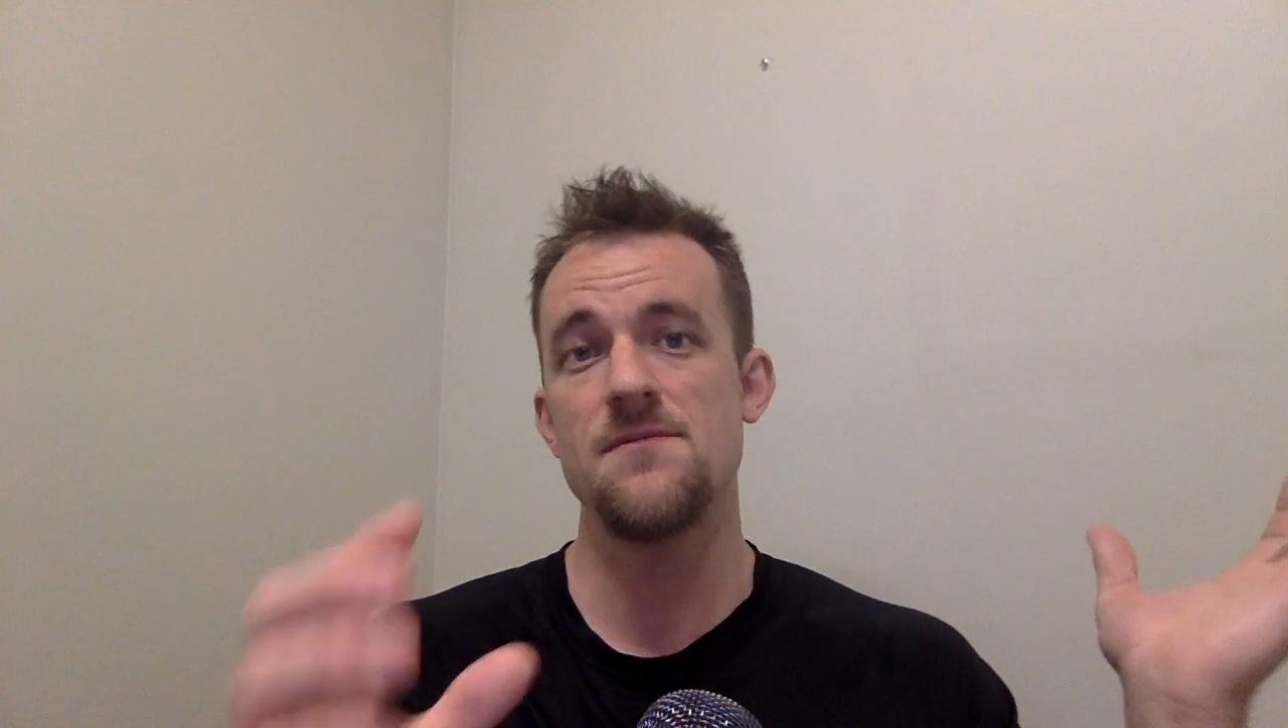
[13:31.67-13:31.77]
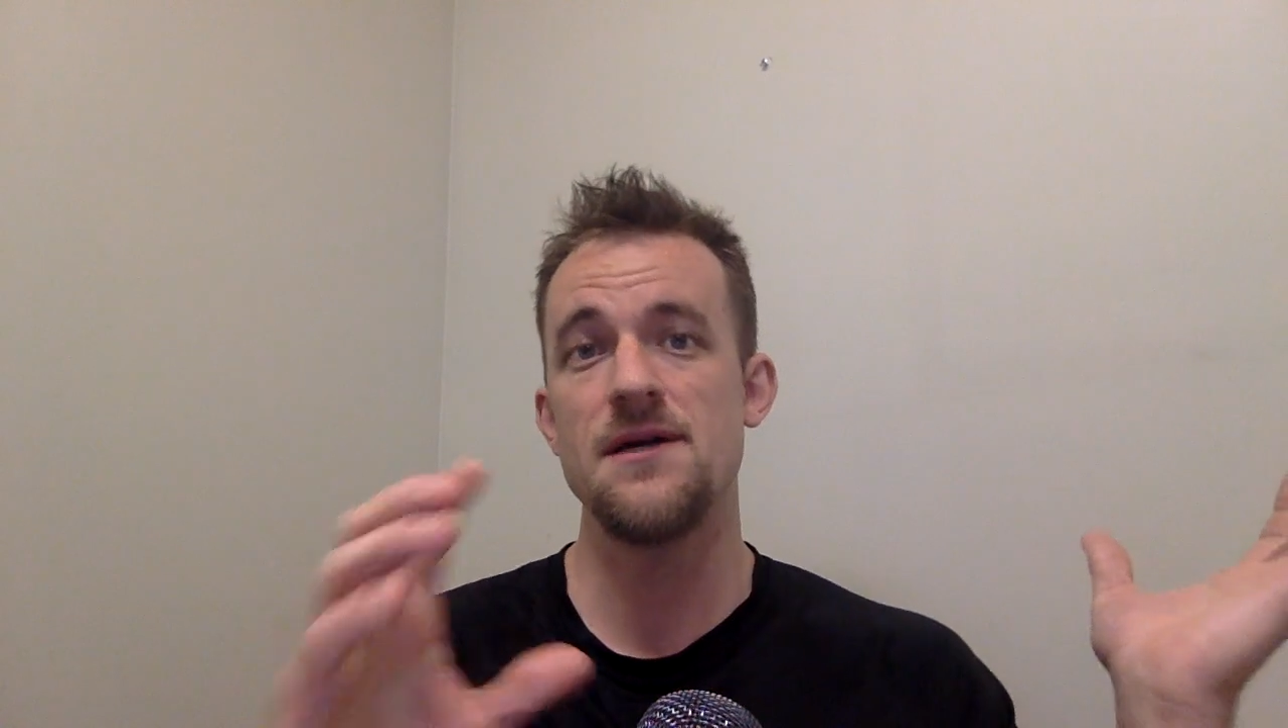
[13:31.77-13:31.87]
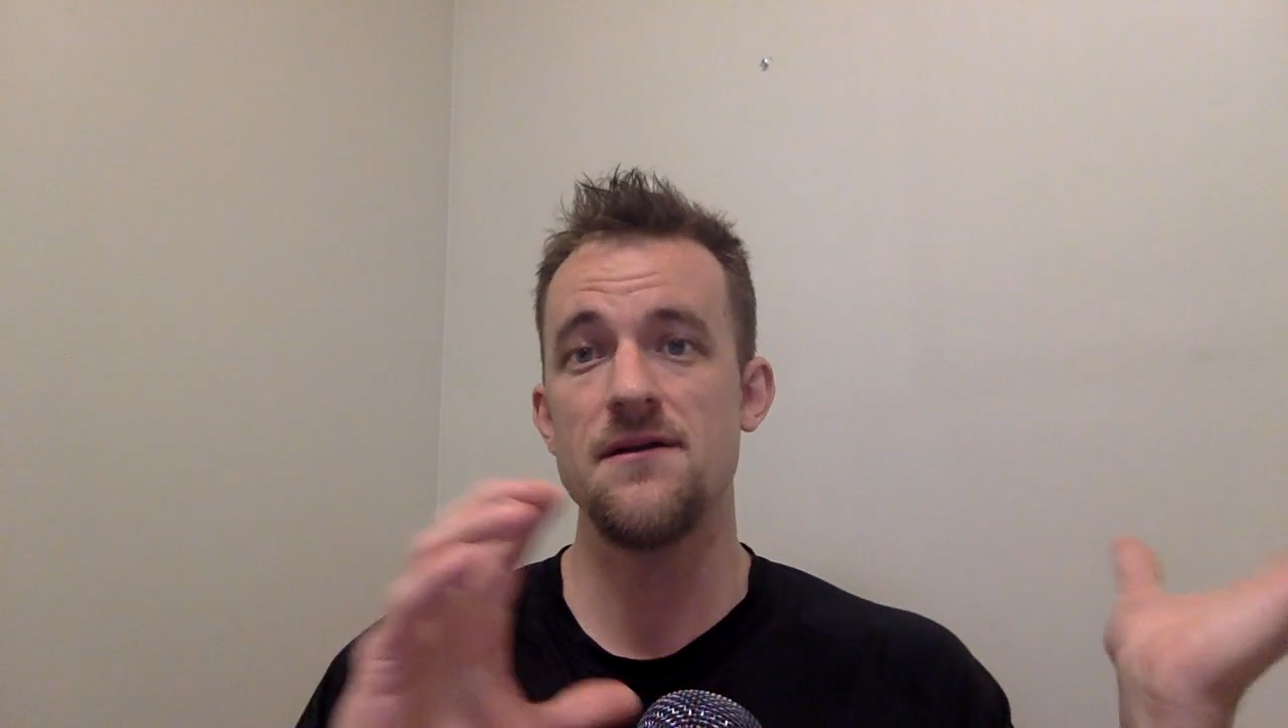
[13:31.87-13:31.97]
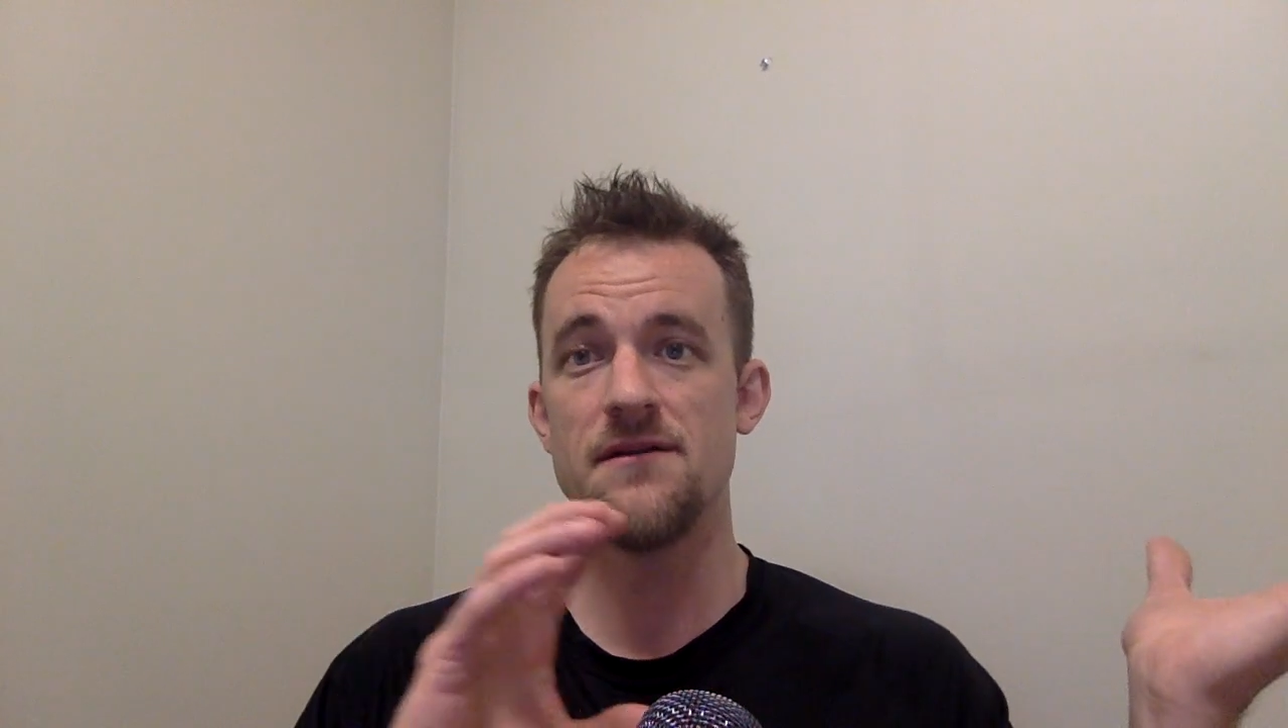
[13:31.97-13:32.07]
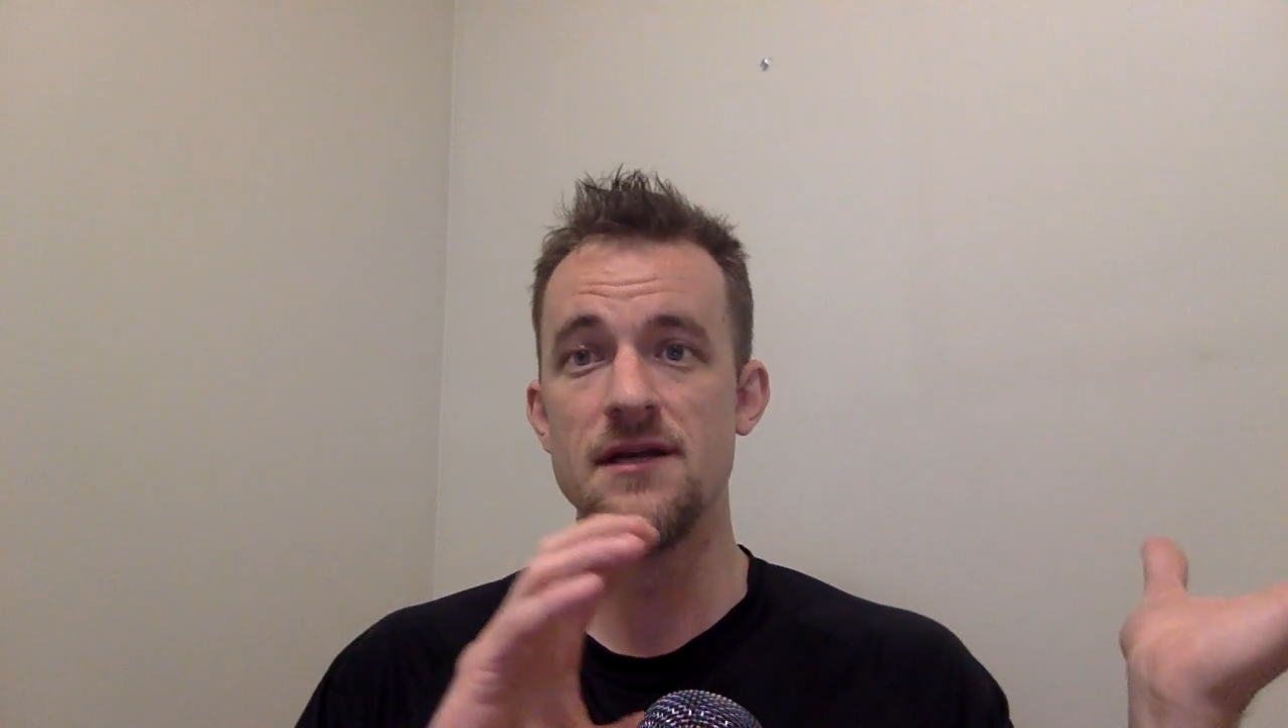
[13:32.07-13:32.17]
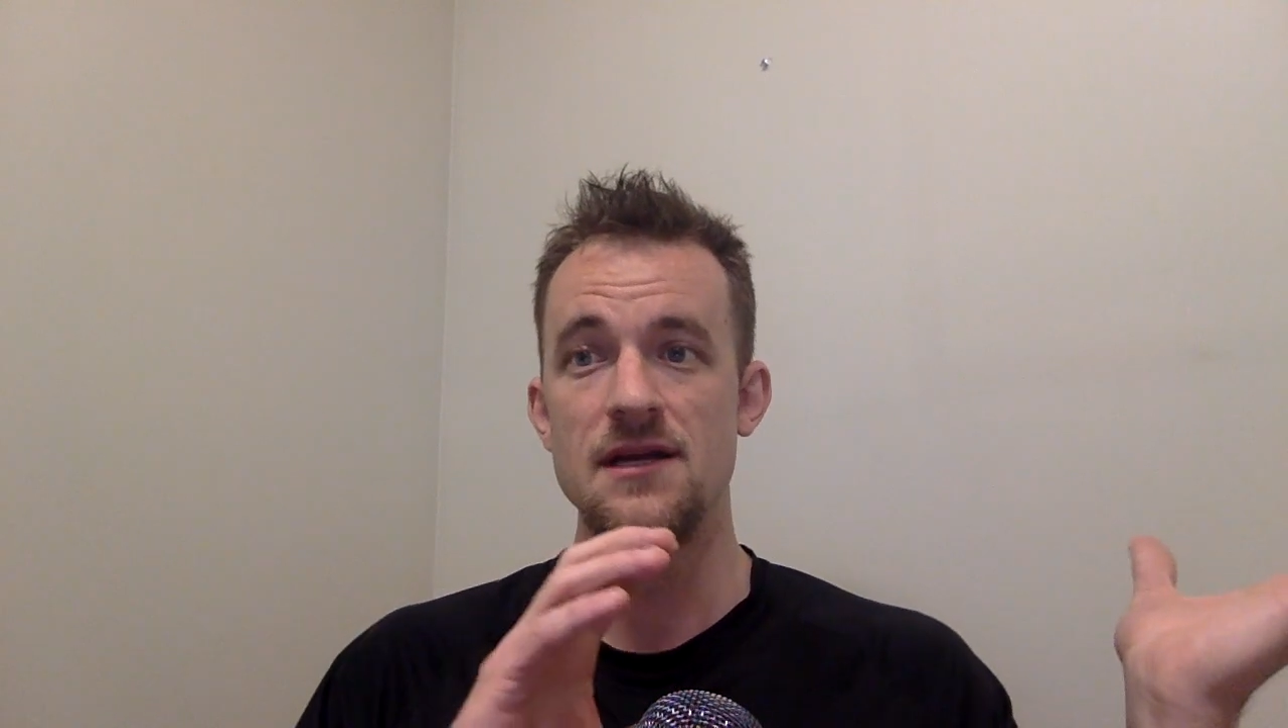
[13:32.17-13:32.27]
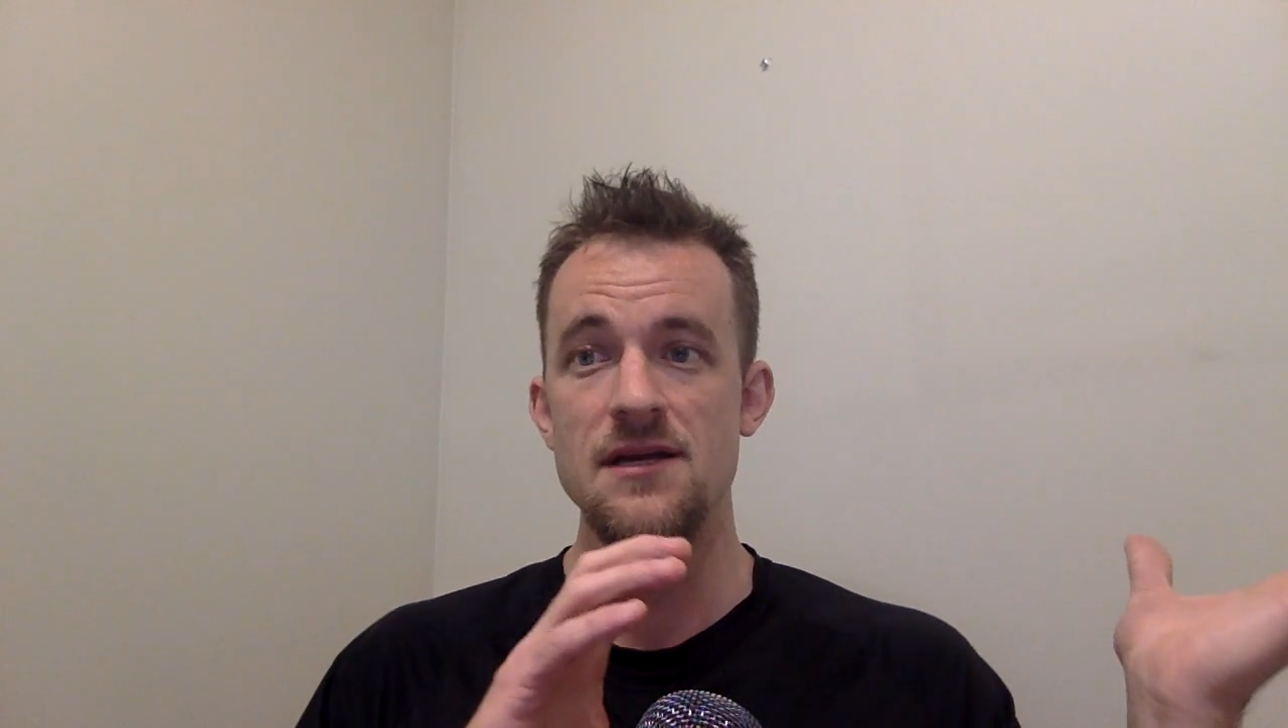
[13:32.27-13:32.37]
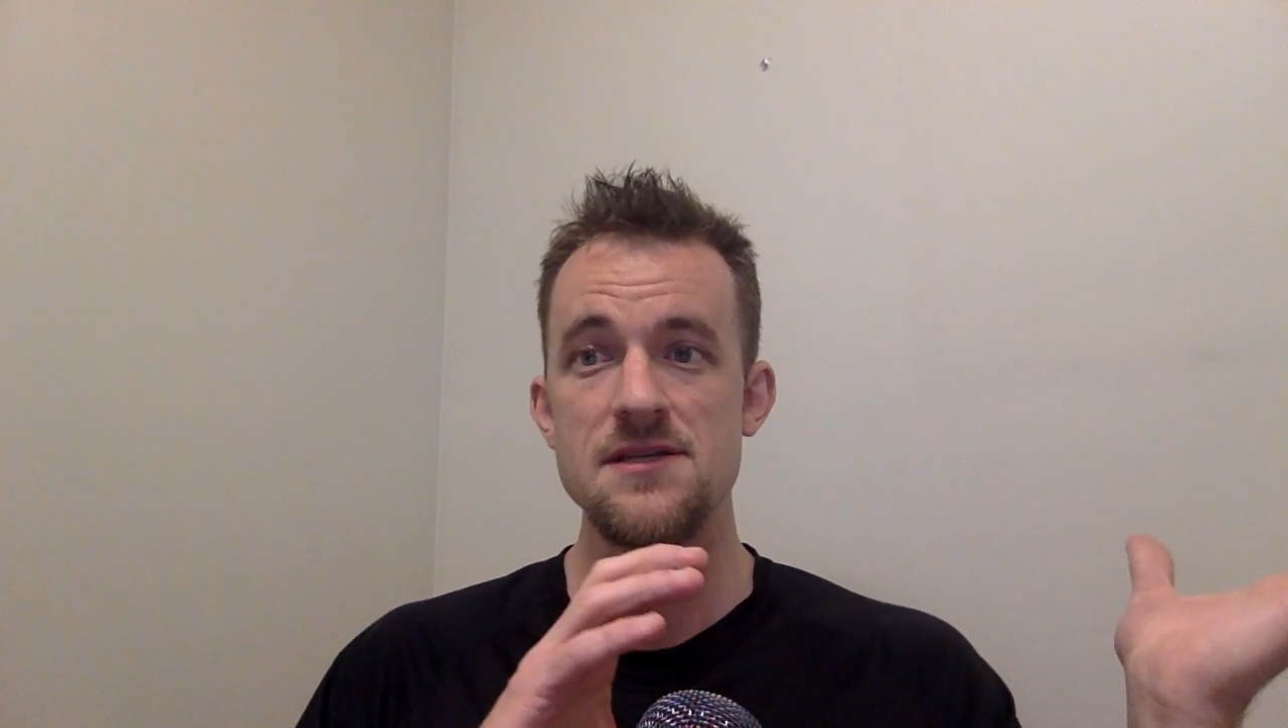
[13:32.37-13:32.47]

about